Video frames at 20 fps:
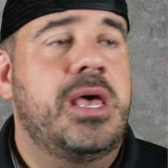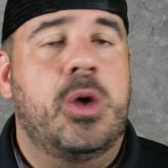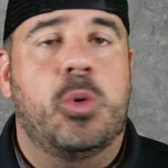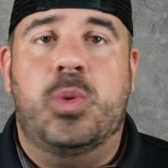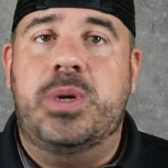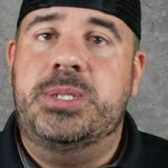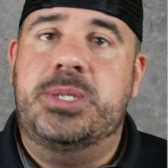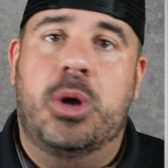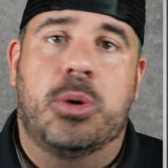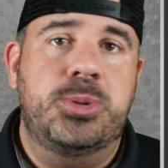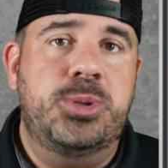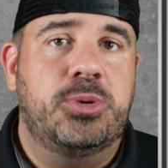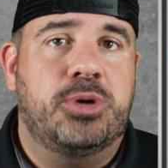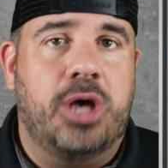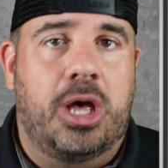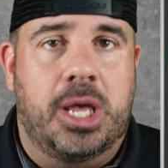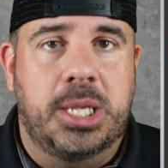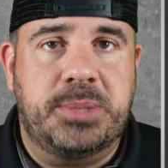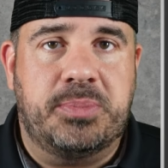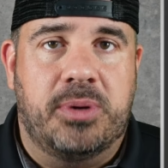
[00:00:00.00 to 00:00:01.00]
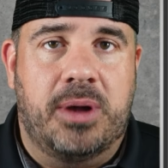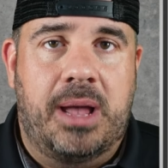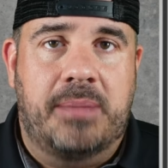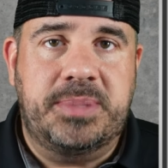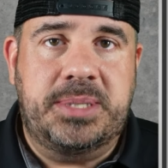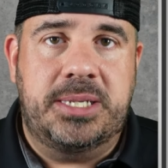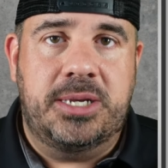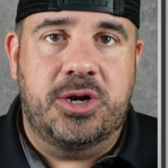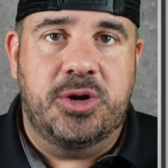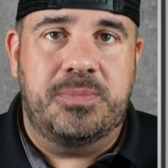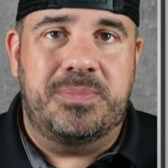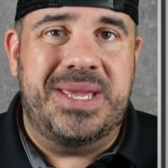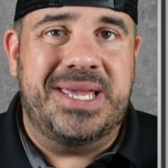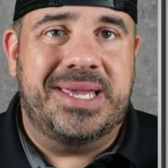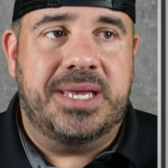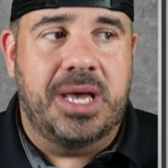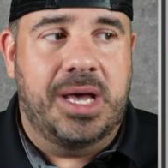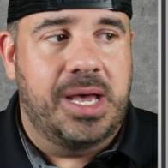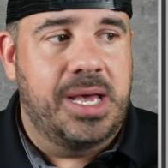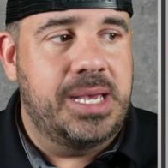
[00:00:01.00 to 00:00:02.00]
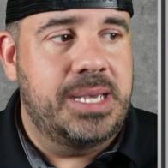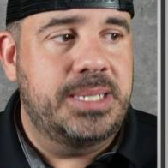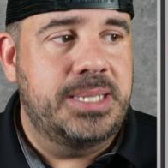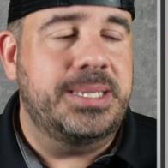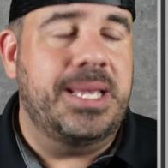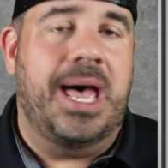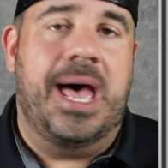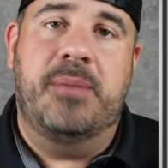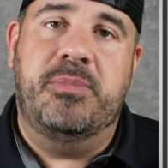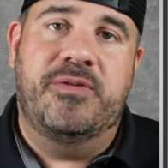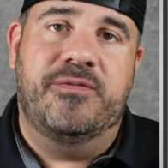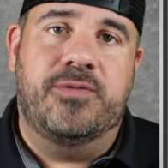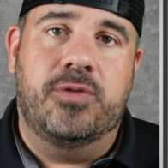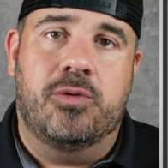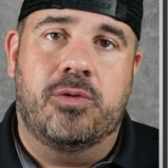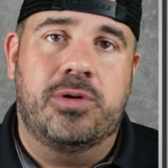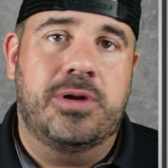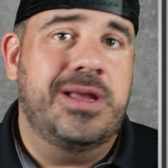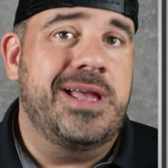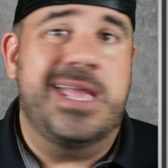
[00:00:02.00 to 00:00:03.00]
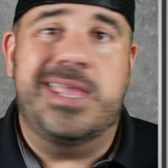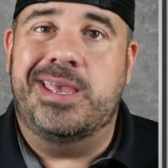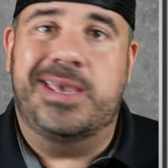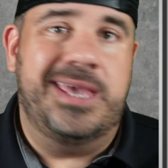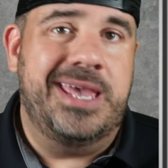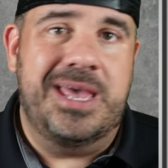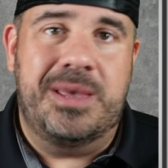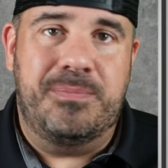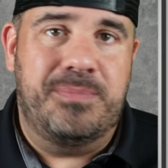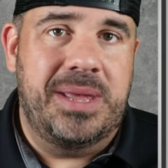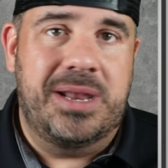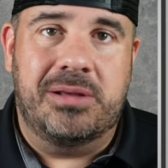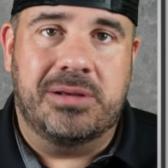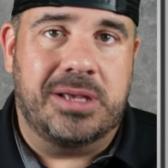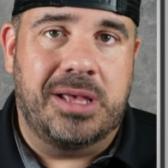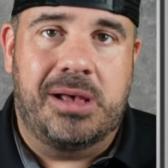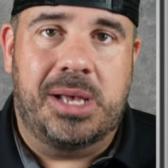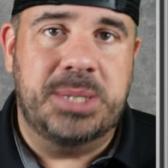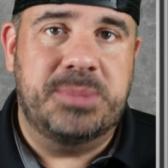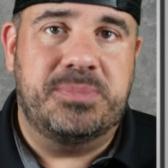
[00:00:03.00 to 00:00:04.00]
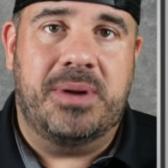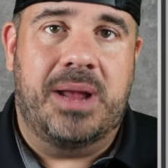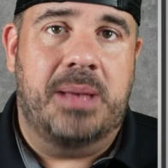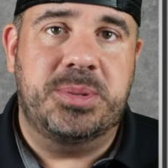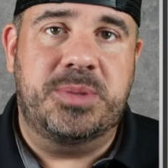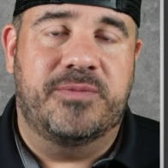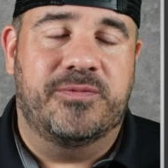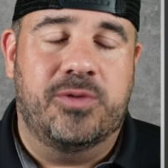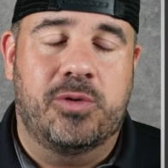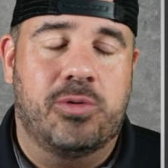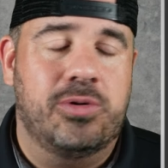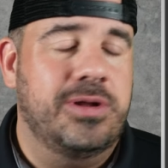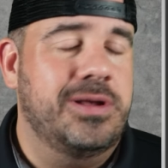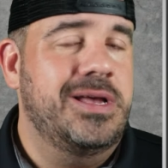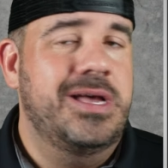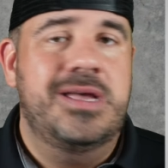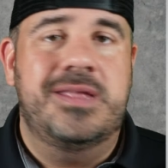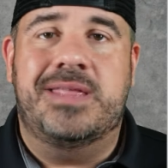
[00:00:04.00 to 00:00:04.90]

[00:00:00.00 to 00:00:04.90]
We don't do college props here because I'm in Florida and you can't bet on college props in Florida.